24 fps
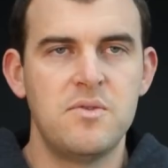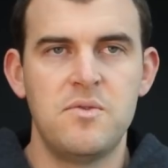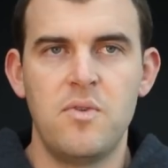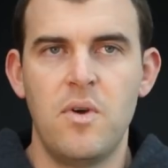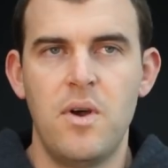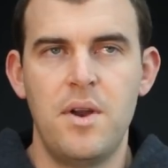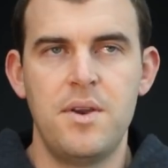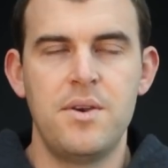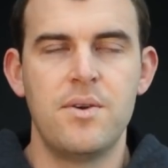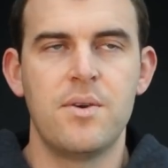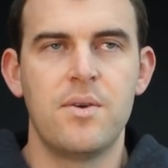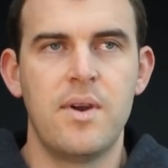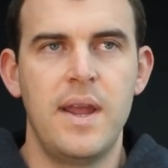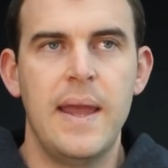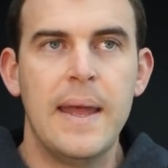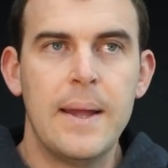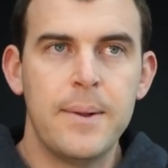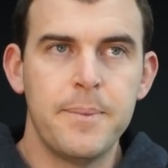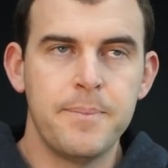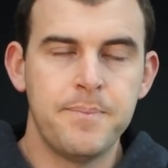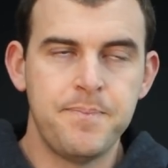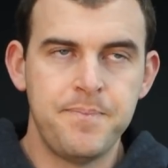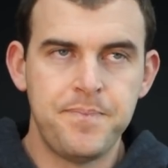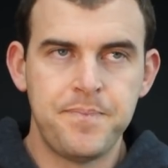finder
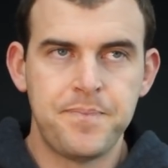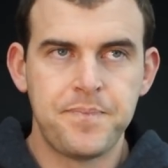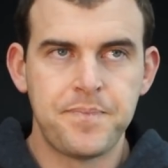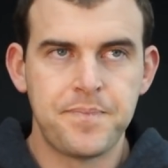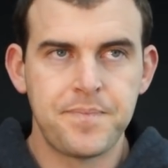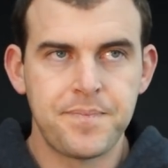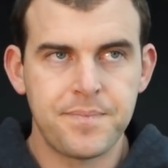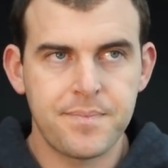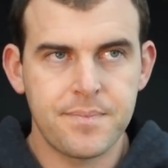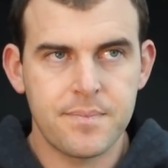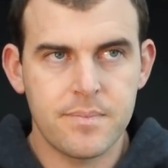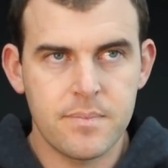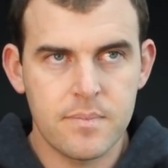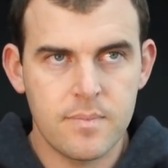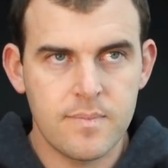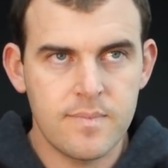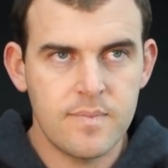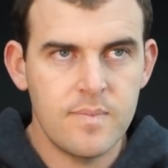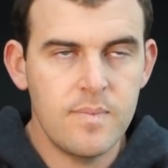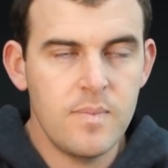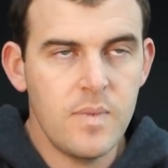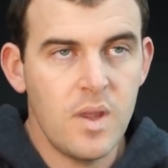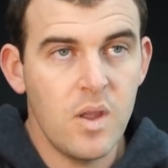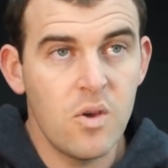out.
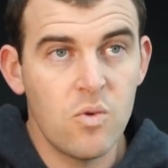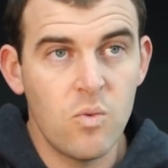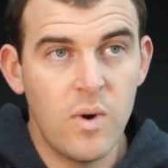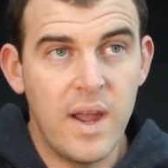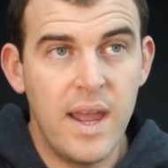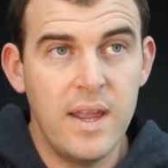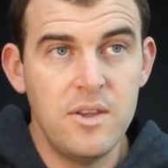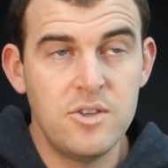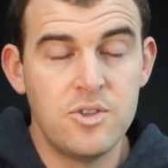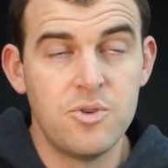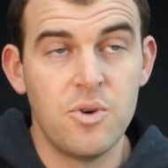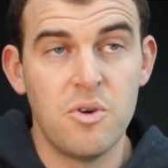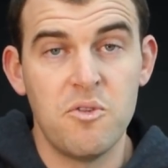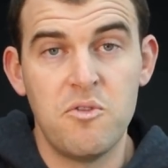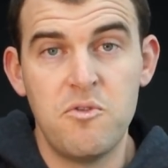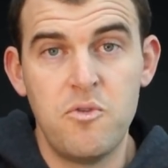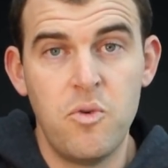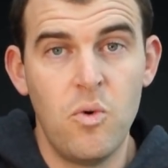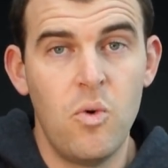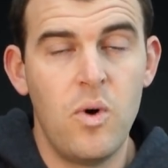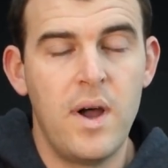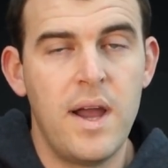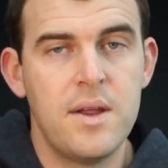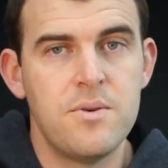Ranged her at
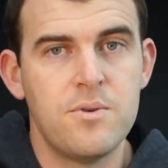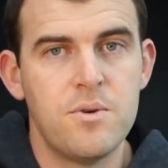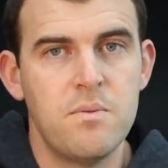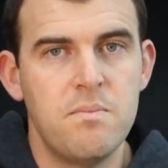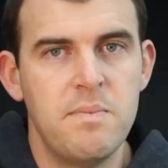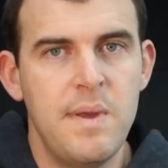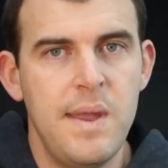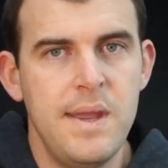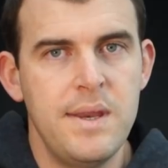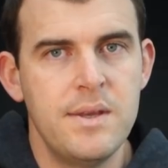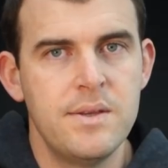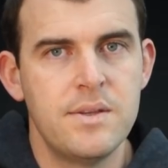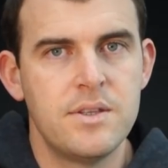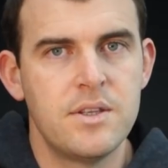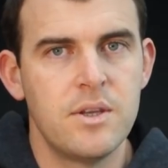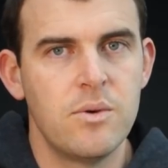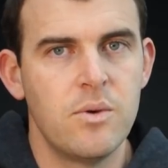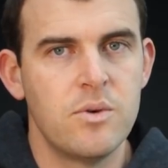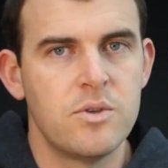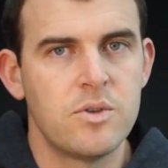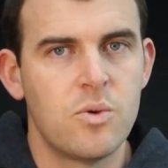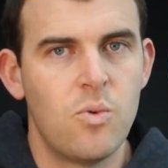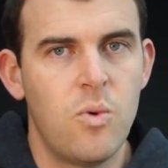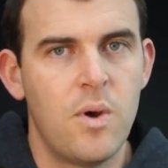400 meters, so
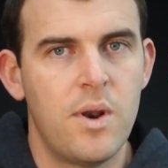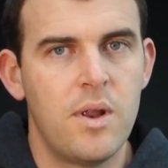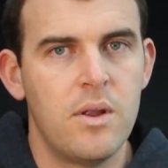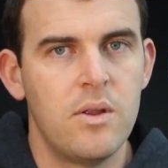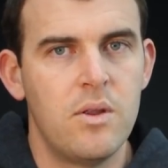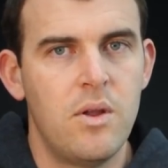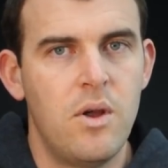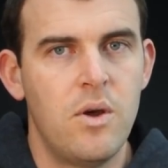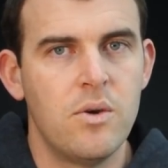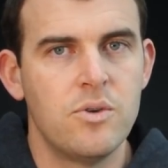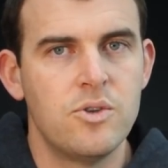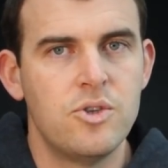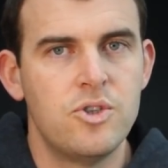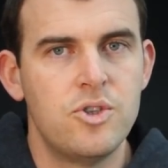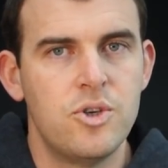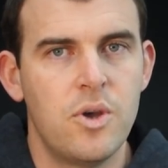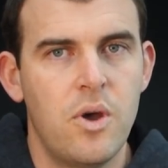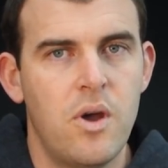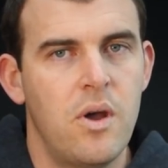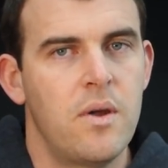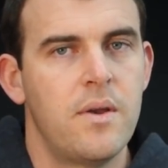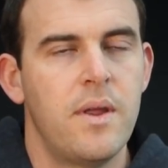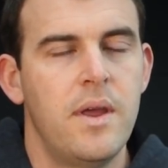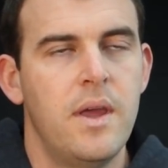it was quite a long
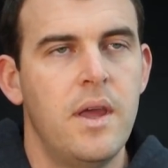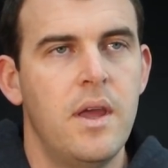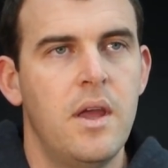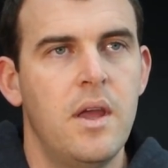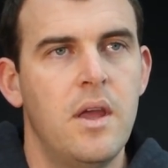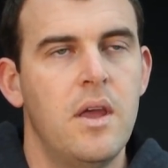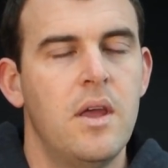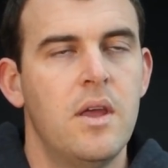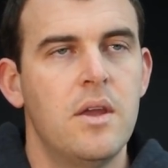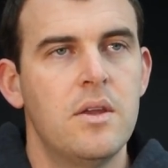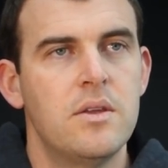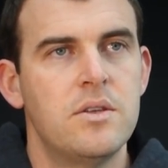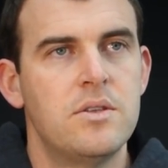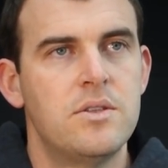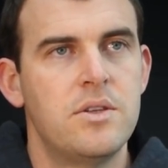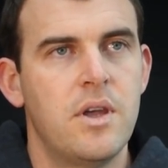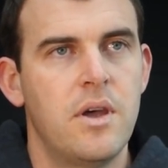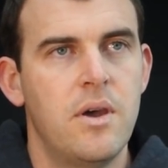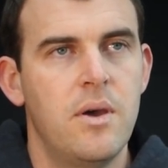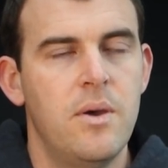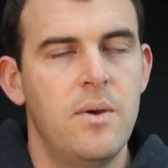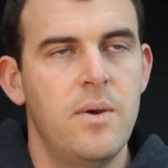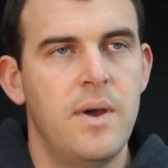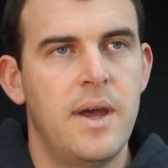shot.
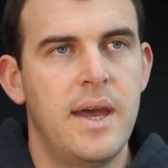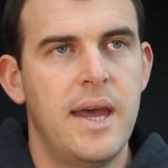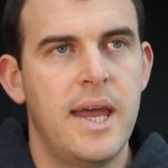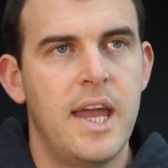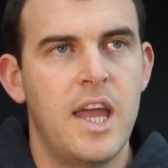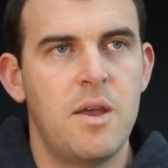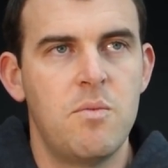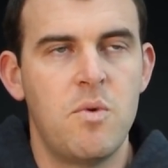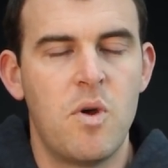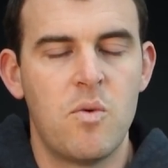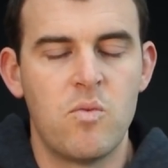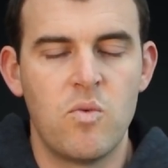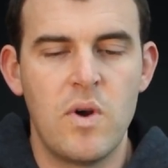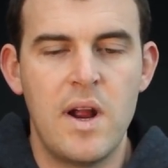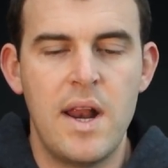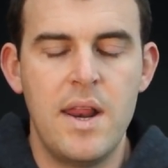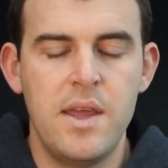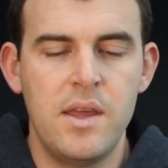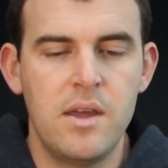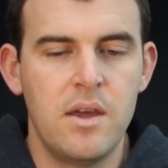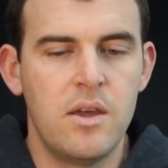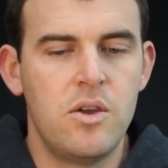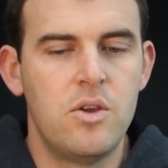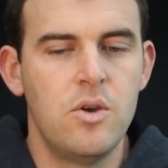So I'm
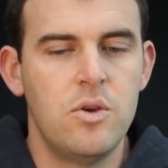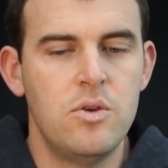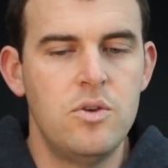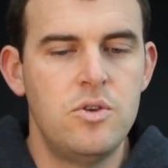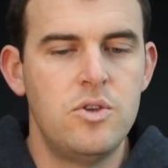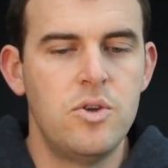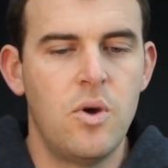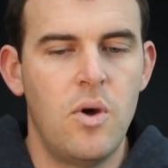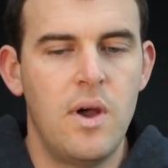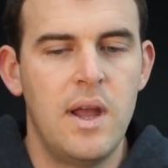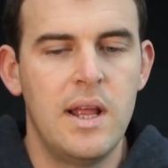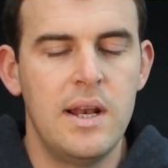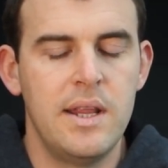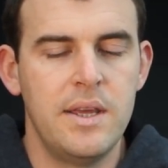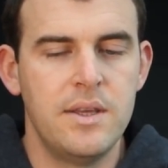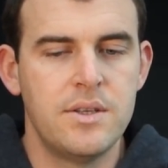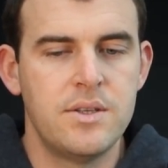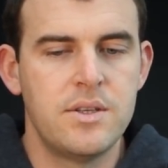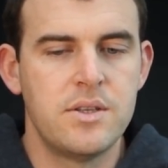running a good dialing